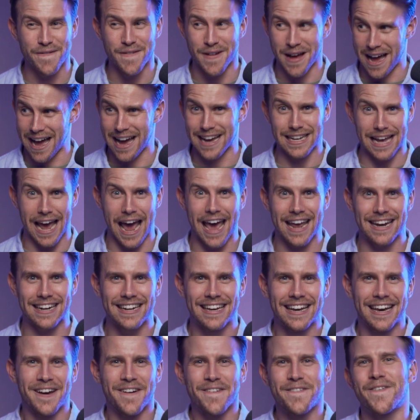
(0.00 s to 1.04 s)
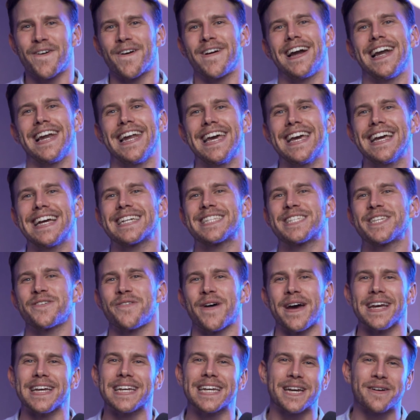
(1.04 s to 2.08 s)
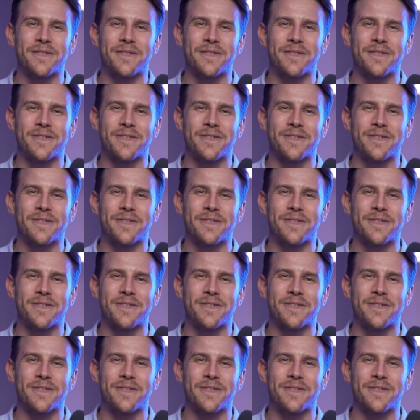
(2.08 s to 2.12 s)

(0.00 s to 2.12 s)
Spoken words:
again, for a link to a